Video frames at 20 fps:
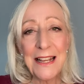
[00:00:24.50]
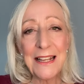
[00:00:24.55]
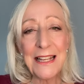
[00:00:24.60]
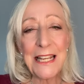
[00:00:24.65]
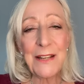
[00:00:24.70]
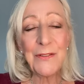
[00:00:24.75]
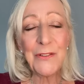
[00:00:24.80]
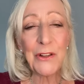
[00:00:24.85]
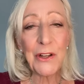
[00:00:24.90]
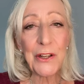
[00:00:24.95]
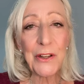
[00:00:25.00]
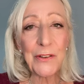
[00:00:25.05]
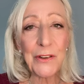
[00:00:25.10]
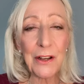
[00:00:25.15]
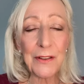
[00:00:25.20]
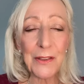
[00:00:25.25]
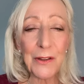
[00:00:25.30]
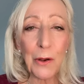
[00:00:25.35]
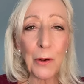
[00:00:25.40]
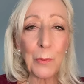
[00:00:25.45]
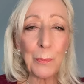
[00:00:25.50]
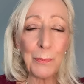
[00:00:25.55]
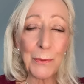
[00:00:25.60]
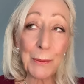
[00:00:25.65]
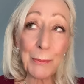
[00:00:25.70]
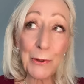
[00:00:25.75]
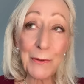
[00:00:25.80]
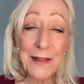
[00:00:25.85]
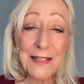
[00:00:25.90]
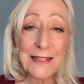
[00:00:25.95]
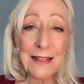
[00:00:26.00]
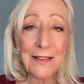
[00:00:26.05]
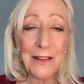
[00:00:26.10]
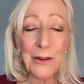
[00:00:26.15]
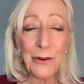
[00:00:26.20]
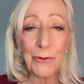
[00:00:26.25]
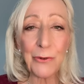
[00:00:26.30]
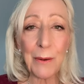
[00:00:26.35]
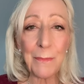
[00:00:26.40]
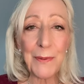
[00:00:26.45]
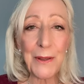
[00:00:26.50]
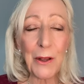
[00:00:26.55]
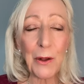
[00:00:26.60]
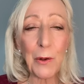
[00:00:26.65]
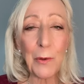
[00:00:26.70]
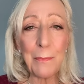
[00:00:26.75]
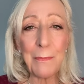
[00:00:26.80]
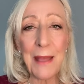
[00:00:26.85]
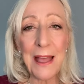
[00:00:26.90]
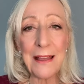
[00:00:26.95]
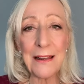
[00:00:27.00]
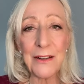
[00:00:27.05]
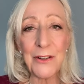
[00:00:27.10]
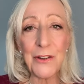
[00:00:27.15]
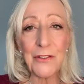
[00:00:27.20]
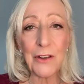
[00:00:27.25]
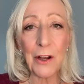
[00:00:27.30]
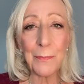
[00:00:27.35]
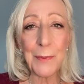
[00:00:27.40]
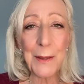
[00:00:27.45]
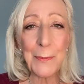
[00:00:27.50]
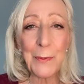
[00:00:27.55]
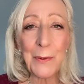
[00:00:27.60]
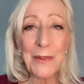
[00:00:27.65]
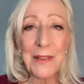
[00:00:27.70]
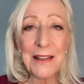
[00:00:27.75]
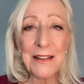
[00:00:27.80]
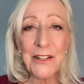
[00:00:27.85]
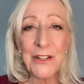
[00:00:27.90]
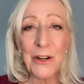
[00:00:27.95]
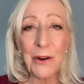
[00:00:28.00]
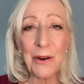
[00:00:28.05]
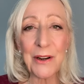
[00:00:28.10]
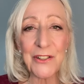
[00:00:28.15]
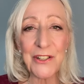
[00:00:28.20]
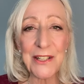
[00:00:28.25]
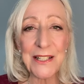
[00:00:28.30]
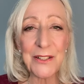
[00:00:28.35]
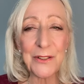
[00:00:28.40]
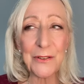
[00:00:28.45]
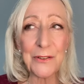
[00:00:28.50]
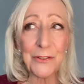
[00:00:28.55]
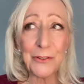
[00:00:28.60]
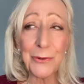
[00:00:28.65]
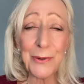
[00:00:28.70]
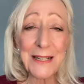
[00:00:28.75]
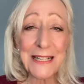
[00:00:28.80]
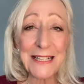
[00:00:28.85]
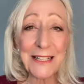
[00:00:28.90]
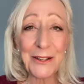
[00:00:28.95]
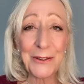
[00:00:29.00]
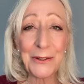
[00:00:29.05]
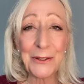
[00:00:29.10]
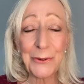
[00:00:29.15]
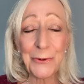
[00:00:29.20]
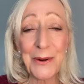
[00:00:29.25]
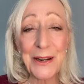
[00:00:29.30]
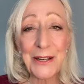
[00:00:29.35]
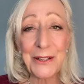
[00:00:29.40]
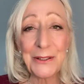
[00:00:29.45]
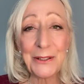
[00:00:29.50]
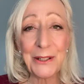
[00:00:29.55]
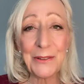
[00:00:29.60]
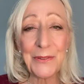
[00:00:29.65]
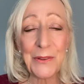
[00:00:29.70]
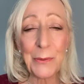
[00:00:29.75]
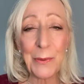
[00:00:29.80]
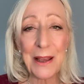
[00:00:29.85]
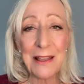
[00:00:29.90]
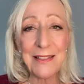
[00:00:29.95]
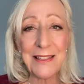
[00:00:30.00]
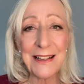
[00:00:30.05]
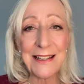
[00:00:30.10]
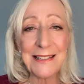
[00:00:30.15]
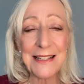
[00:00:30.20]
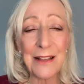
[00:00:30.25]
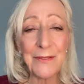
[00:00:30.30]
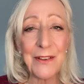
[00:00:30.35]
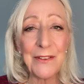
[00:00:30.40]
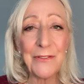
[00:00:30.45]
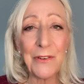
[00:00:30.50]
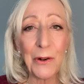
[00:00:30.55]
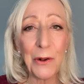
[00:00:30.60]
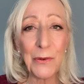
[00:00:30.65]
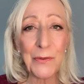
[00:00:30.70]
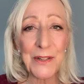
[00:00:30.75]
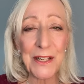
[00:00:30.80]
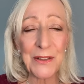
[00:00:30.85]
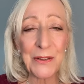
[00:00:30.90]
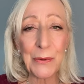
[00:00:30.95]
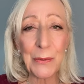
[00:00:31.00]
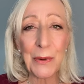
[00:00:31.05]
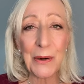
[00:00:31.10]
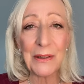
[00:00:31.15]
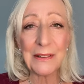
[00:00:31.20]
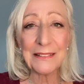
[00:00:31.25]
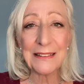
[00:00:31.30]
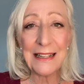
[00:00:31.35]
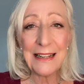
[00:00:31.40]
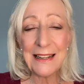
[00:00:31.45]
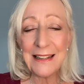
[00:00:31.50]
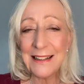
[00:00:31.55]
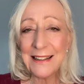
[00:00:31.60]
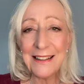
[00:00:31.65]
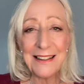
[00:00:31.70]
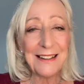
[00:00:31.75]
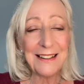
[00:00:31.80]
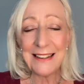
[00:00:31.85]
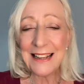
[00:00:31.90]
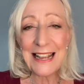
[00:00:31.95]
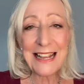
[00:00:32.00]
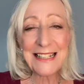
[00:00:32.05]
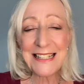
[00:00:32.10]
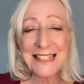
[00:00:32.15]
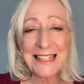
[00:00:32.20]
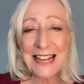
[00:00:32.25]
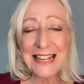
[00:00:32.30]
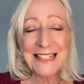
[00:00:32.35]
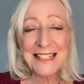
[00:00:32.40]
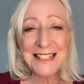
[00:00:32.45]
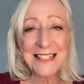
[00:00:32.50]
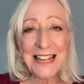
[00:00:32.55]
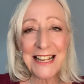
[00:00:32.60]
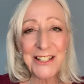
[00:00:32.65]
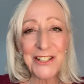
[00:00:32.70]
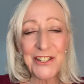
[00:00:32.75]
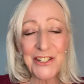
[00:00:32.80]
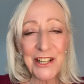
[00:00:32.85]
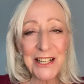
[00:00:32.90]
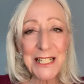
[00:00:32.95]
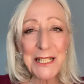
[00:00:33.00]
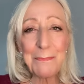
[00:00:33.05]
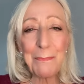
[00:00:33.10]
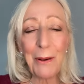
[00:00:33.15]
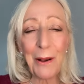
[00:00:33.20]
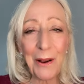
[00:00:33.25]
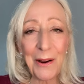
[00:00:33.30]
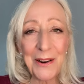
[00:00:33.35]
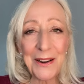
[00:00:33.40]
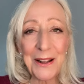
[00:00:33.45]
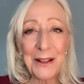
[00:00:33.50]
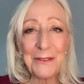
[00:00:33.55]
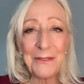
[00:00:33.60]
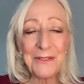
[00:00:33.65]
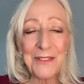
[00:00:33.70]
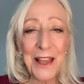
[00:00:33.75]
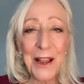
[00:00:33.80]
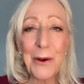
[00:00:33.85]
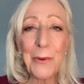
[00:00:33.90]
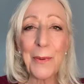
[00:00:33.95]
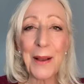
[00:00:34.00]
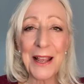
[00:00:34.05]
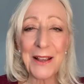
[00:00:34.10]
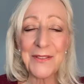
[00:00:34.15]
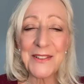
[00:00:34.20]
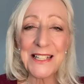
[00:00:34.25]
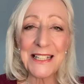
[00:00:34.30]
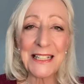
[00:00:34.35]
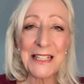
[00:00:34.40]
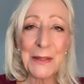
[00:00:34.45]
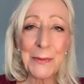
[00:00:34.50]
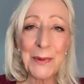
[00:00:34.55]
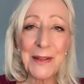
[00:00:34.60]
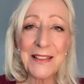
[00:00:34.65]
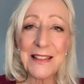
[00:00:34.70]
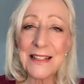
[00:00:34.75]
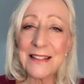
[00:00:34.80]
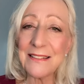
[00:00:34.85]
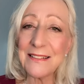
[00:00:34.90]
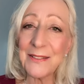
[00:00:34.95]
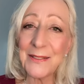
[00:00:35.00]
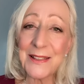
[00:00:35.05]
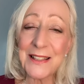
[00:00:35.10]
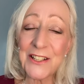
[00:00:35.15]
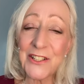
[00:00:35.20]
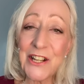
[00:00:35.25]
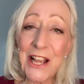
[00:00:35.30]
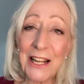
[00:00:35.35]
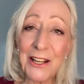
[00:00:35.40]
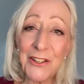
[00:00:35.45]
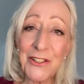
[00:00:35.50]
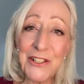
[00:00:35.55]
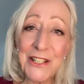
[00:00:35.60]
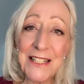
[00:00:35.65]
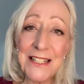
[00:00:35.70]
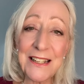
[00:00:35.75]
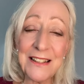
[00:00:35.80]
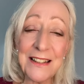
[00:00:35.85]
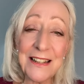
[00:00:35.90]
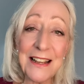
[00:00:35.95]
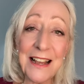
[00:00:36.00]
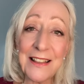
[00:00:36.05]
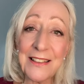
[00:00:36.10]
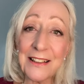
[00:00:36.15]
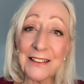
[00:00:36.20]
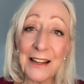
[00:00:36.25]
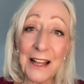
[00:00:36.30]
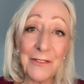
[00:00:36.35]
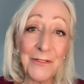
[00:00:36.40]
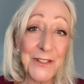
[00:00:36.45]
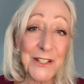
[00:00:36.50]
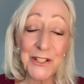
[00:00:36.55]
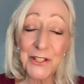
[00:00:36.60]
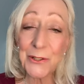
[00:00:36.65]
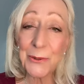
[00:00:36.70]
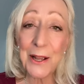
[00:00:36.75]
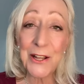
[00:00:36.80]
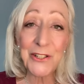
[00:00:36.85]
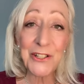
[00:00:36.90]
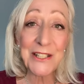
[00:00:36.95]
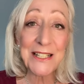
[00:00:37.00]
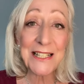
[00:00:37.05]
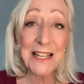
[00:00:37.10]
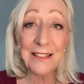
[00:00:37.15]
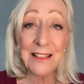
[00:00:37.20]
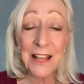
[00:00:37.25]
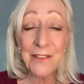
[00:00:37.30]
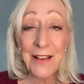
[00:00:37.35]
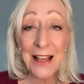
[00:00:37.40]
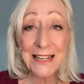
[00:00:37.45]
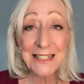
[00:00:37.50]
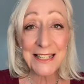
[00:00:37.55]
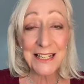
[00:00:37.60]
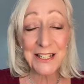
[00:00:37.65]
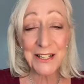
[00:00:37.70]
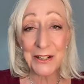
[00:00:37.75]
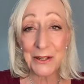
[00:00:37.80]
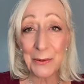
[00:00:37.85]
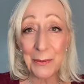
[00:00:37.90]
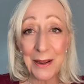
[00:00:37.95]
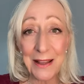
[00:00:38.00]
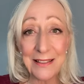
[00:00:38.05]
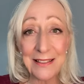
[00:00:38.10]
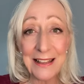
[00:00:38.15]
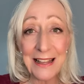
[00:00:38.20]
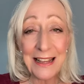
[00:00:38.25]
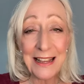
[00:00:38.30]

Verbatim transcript: even though you've got the open the movies like you know grumpy old man, and you've got people that you know are just sort of critical critical of the way things have evolved in the world, it's it's it's just part of their way of dealing with the with the challenges and the, and the life situations that they've had to deal with.